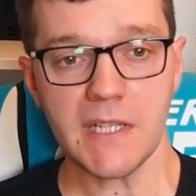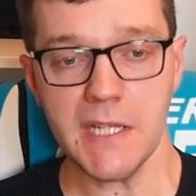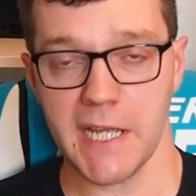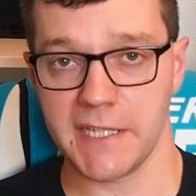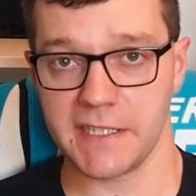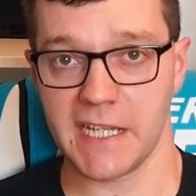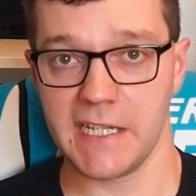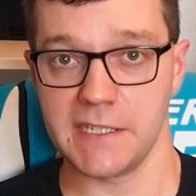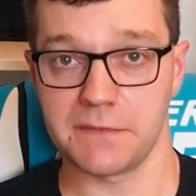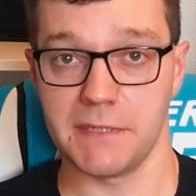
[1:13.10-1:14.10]
And
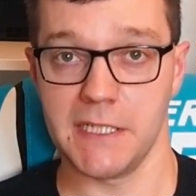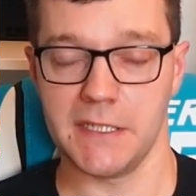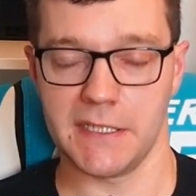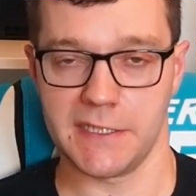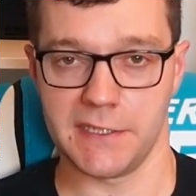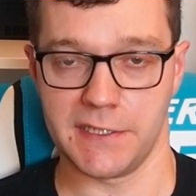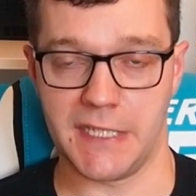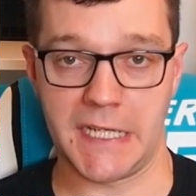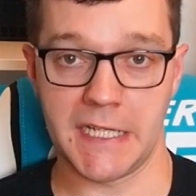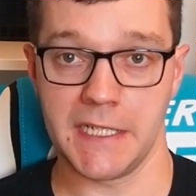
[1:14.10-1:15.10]
again, it's really nice to
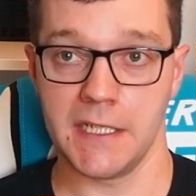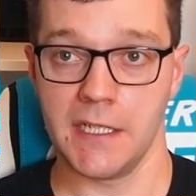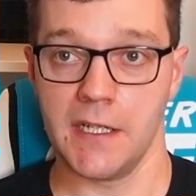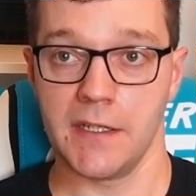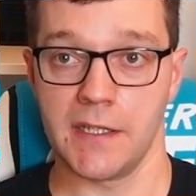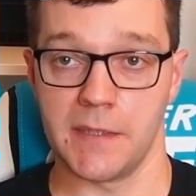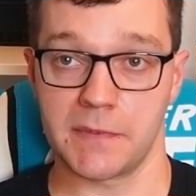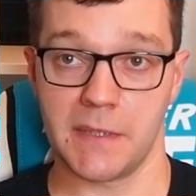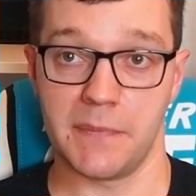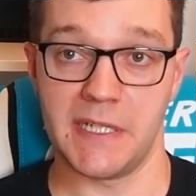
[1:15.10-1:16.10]
see that
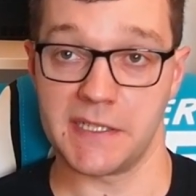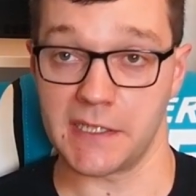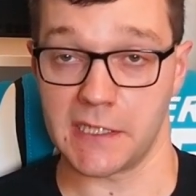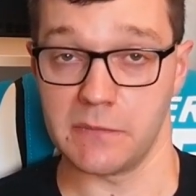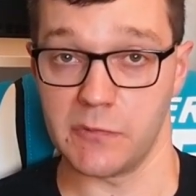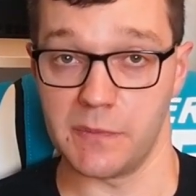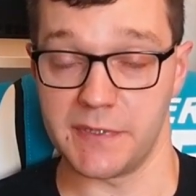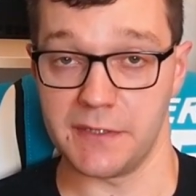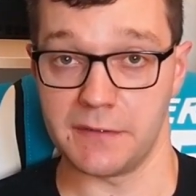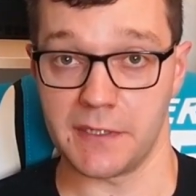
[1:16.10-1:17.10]
companies like Humble
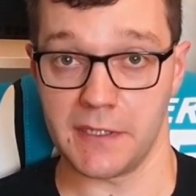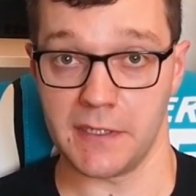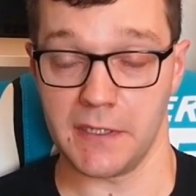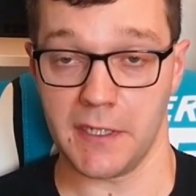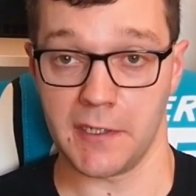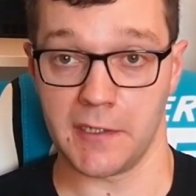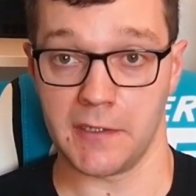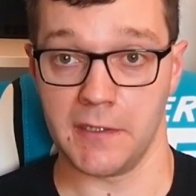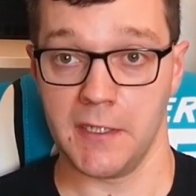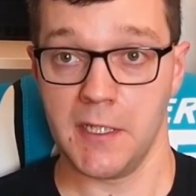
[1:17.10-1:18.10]
Bazooka
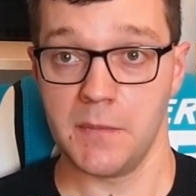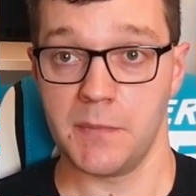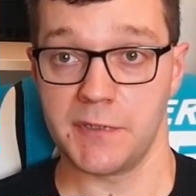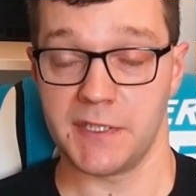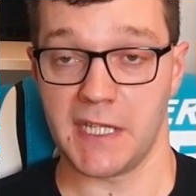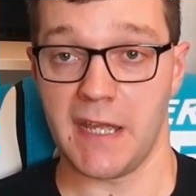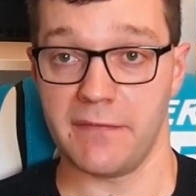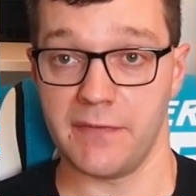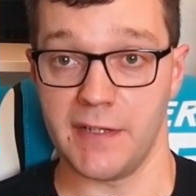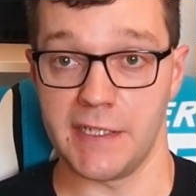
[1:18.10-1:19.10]
are putting
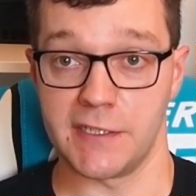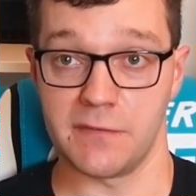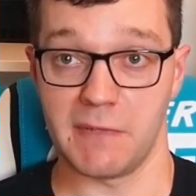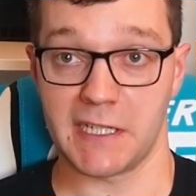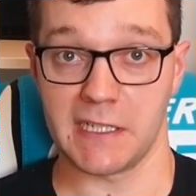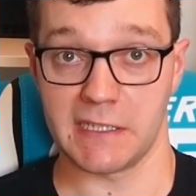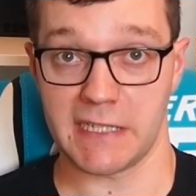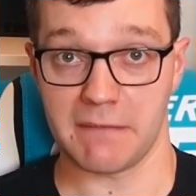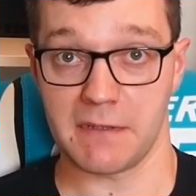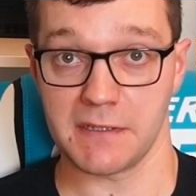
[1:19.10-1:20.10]
effort into making
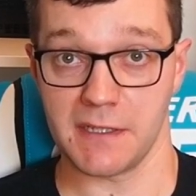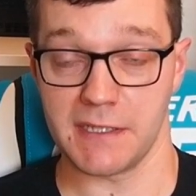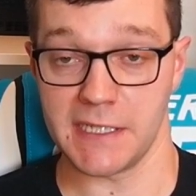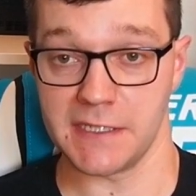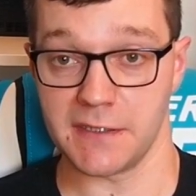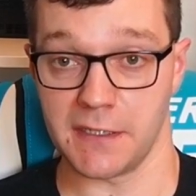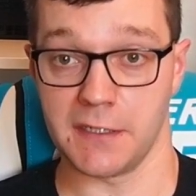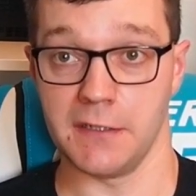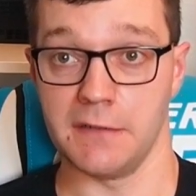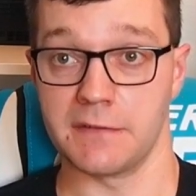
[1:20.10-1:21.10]
adapters like these so you
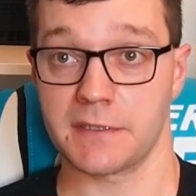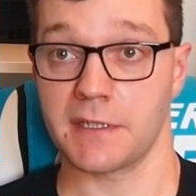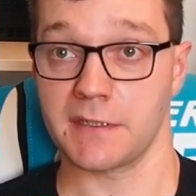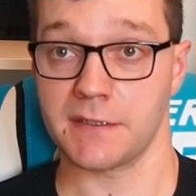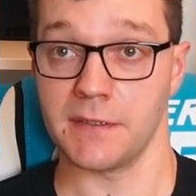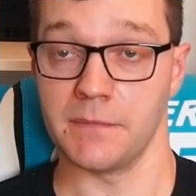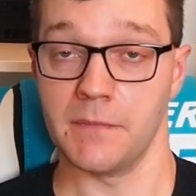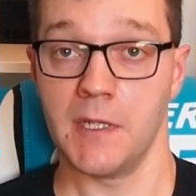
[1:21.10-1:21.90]
can use custom